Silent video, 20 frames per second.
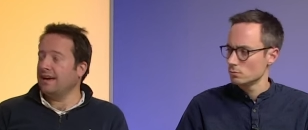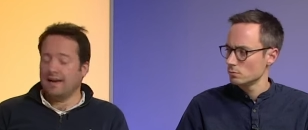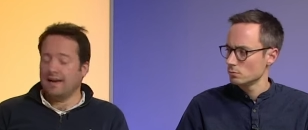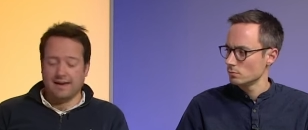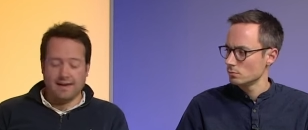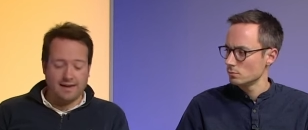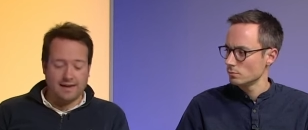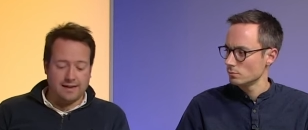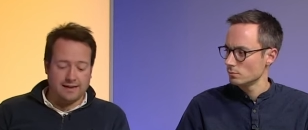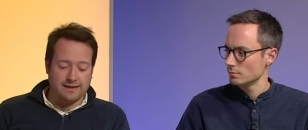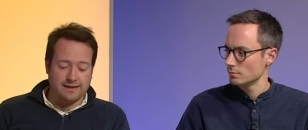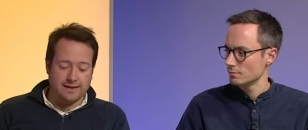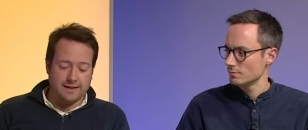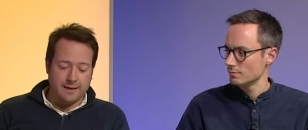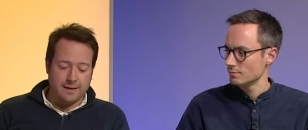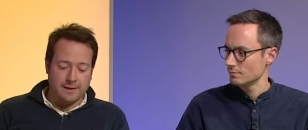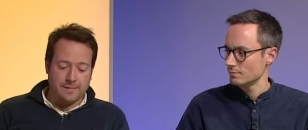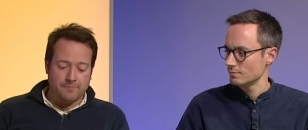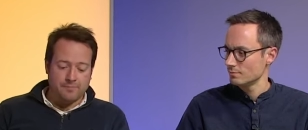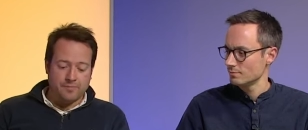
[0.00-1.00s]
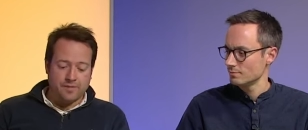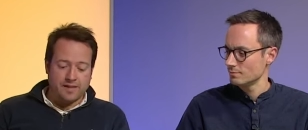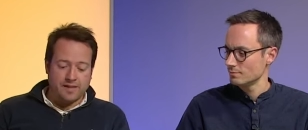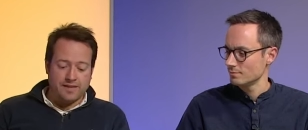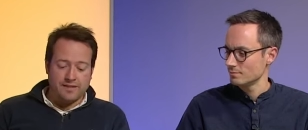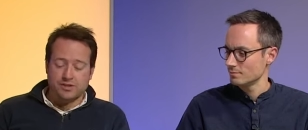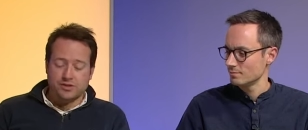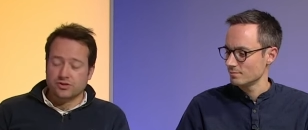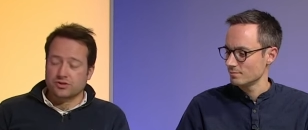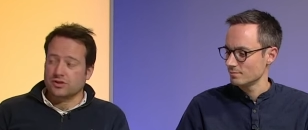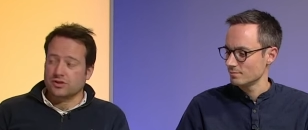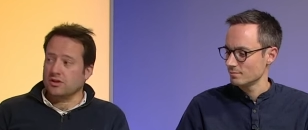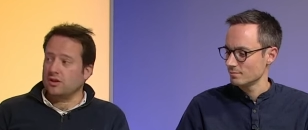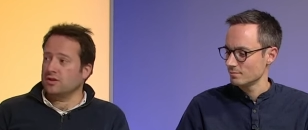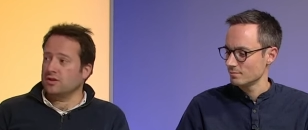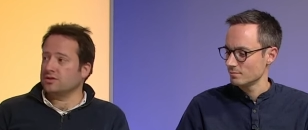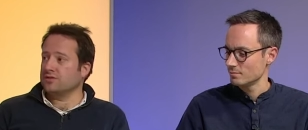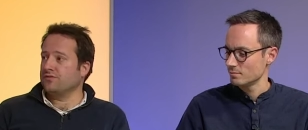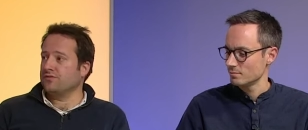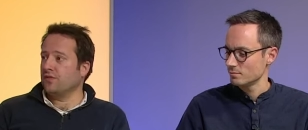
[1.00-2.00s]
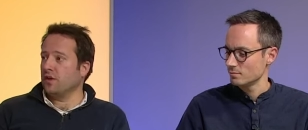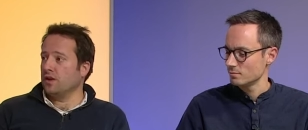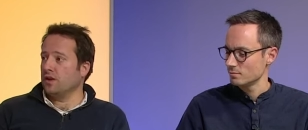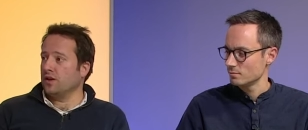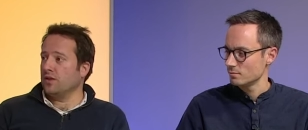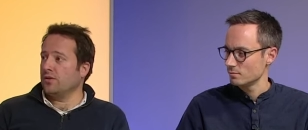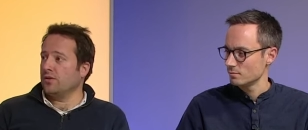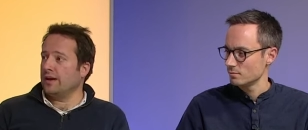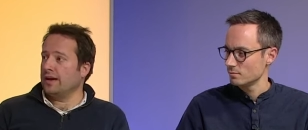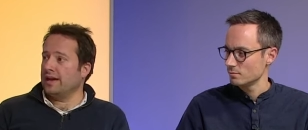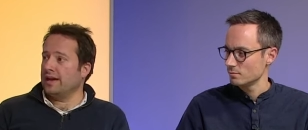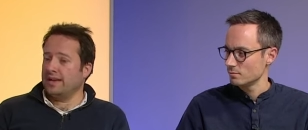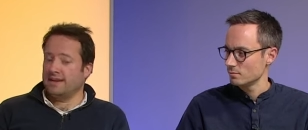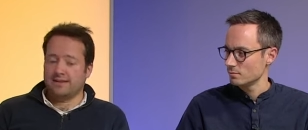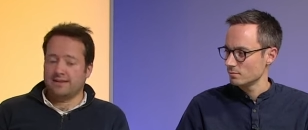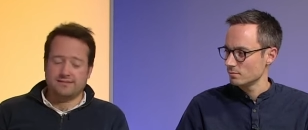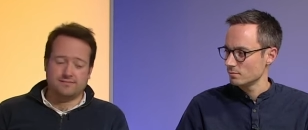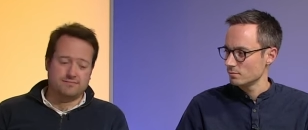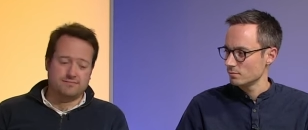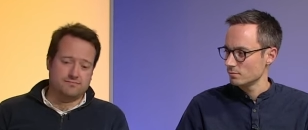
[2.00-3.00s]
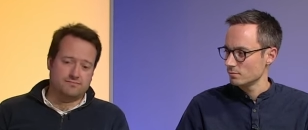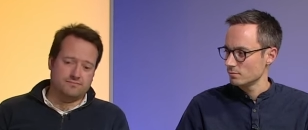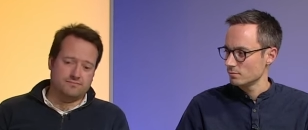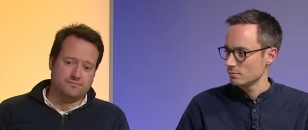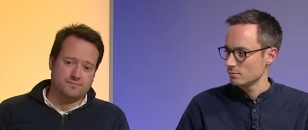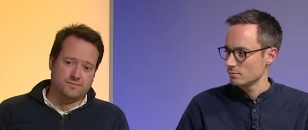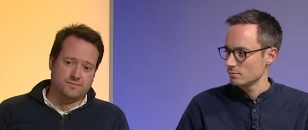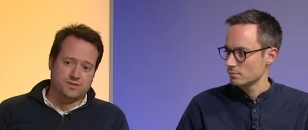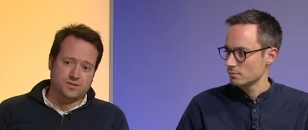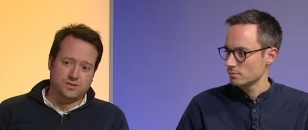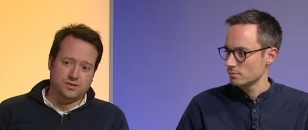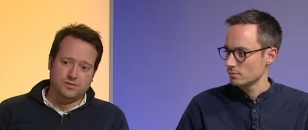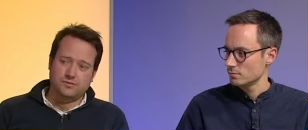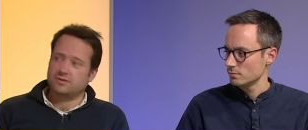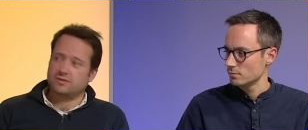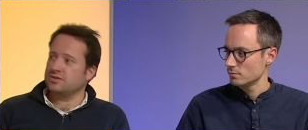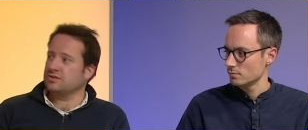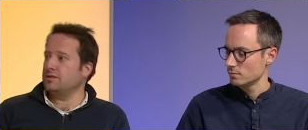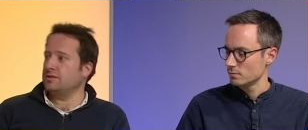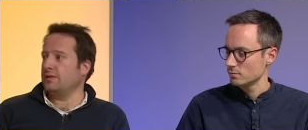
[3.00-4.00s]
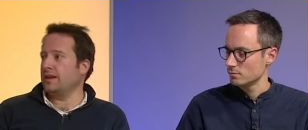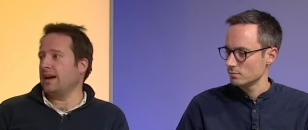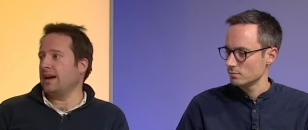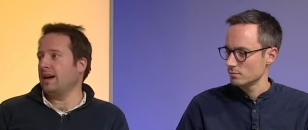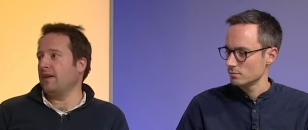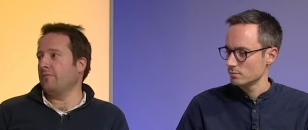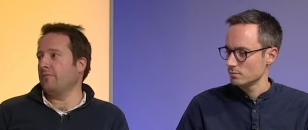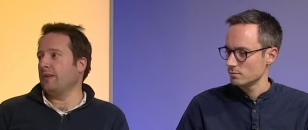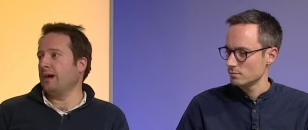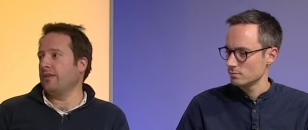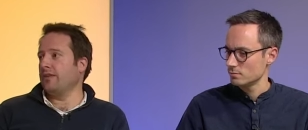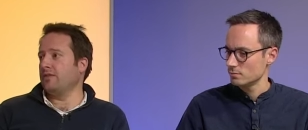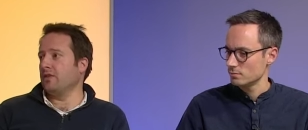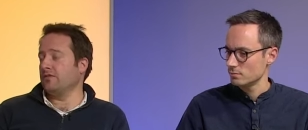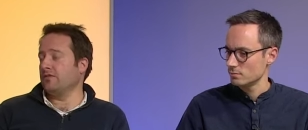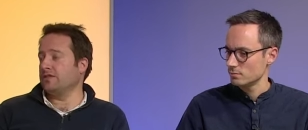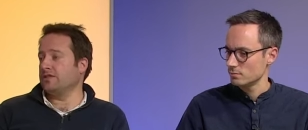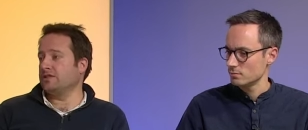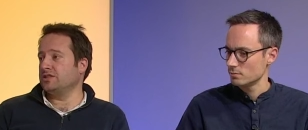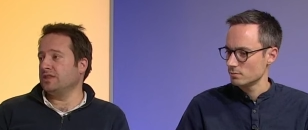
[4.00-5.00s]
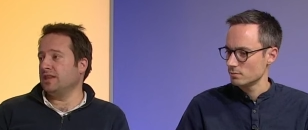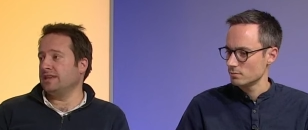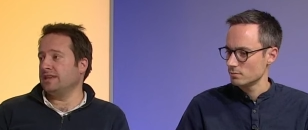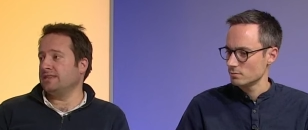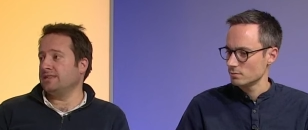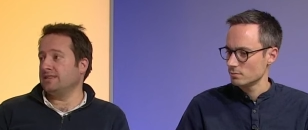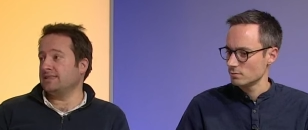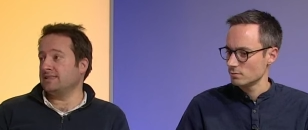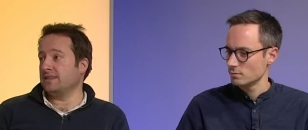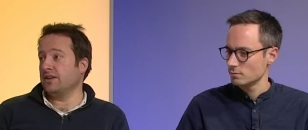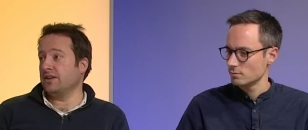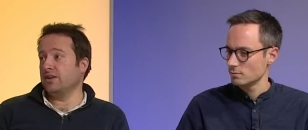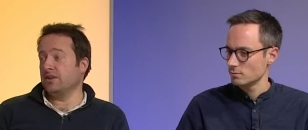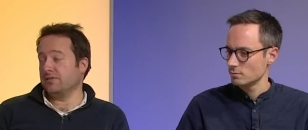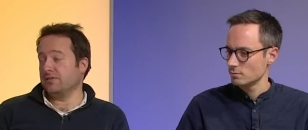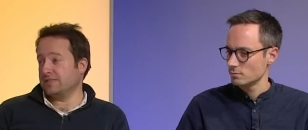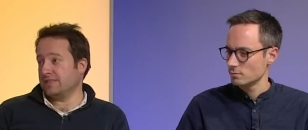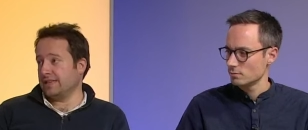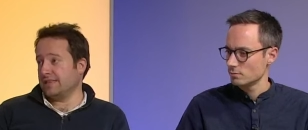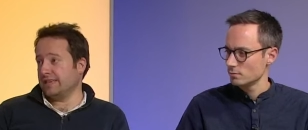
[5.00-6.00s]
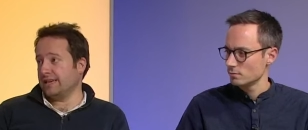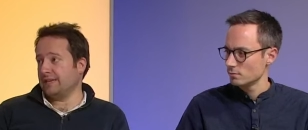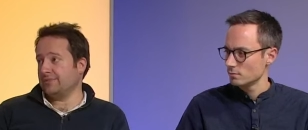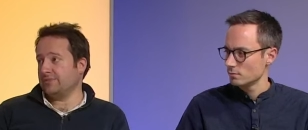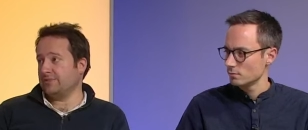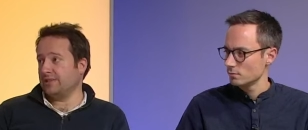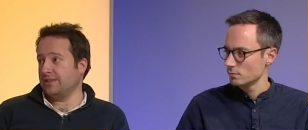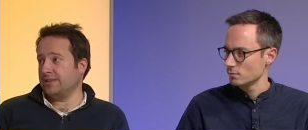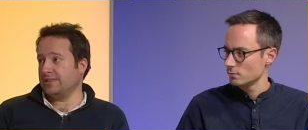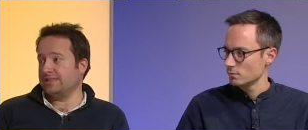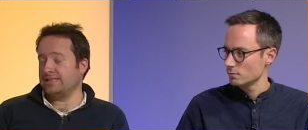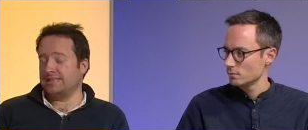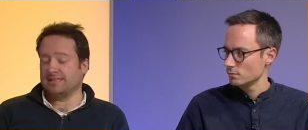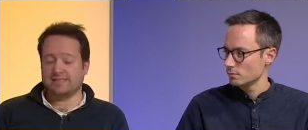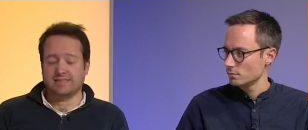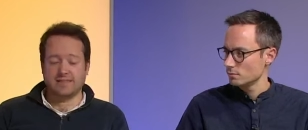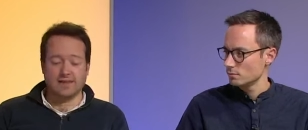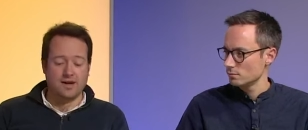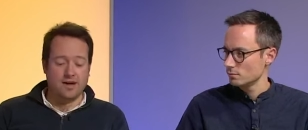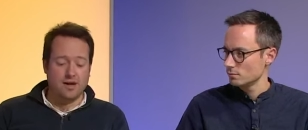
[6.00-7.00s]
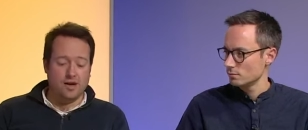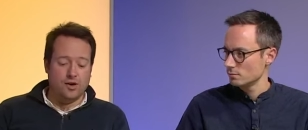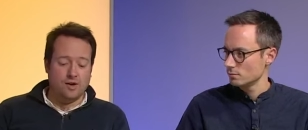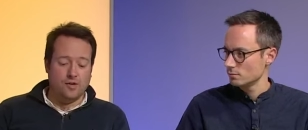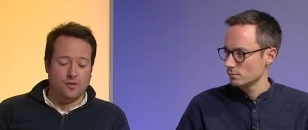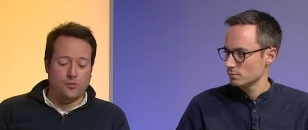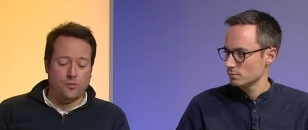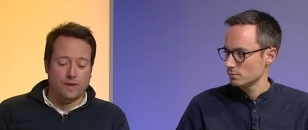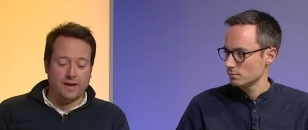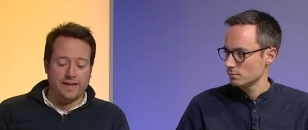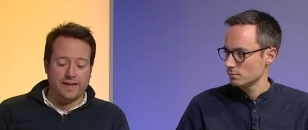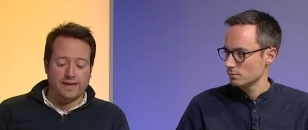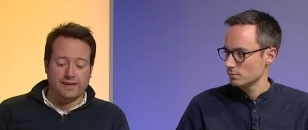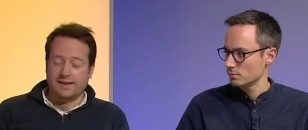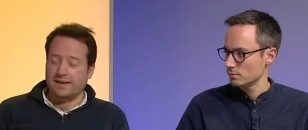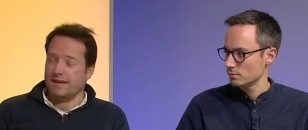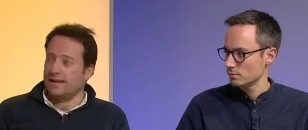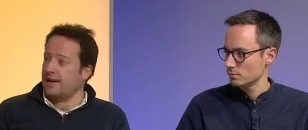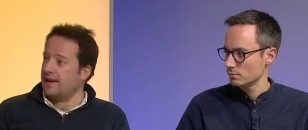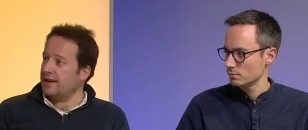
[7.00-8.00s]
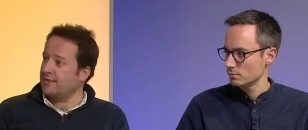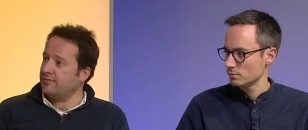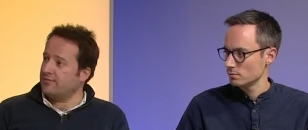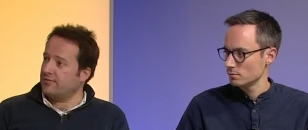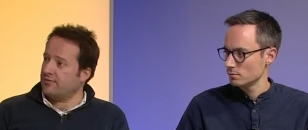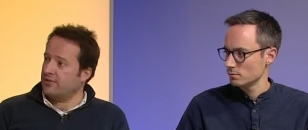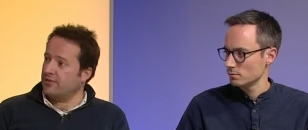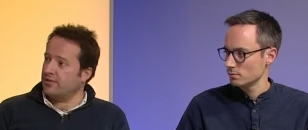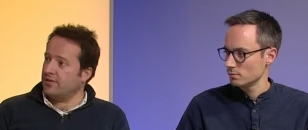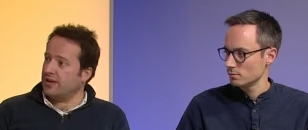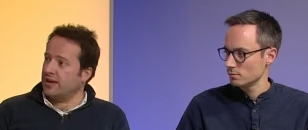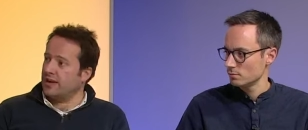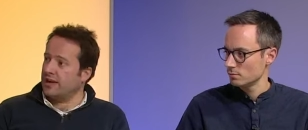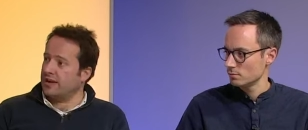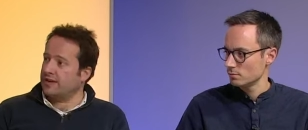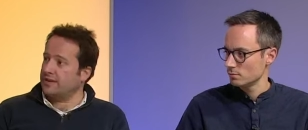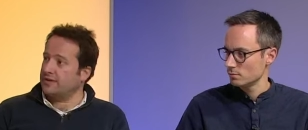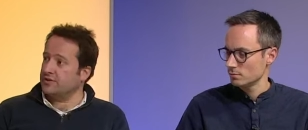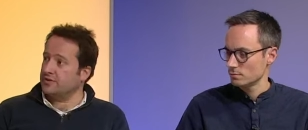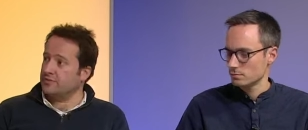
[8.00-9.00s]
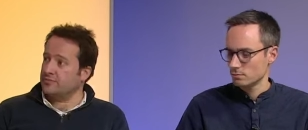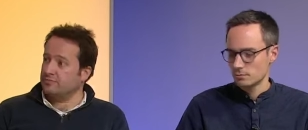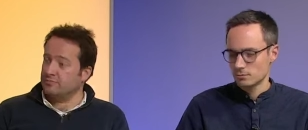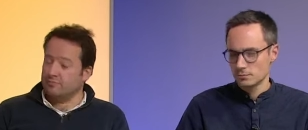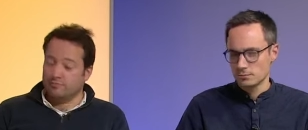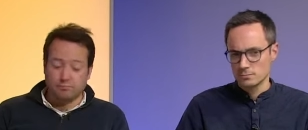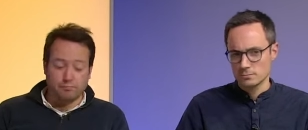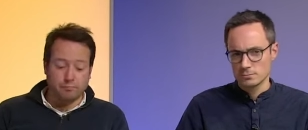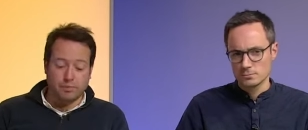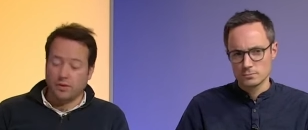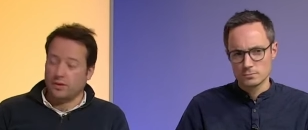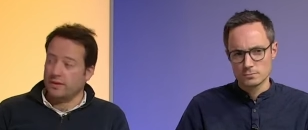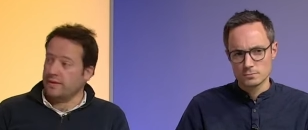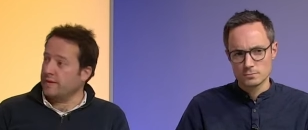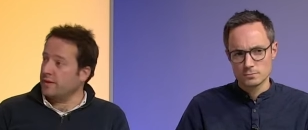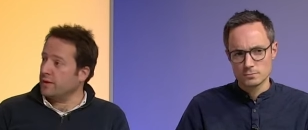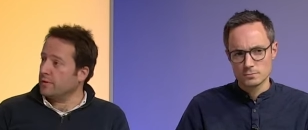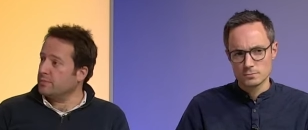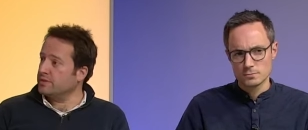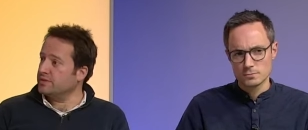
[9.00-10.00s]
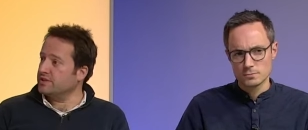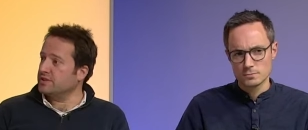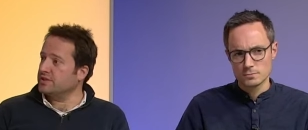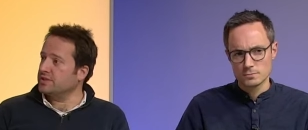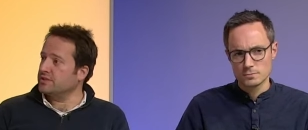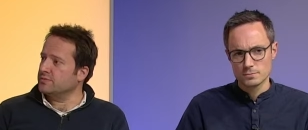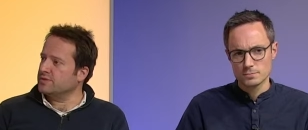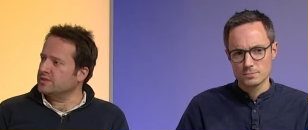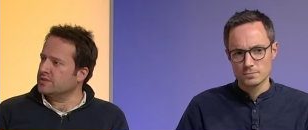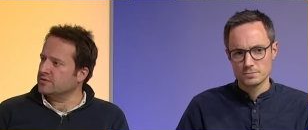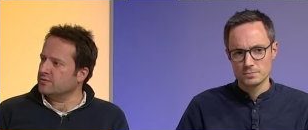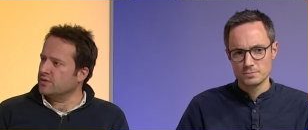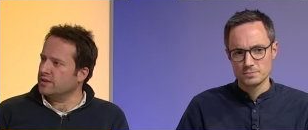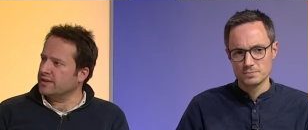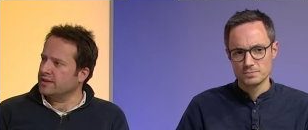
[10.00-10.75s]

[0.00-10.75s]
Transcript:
Speaker 1: and he's just a horse to follow in two to two and a half mile novice chases and novice handicap chases when he can get in front and just bully the opposition, which is what he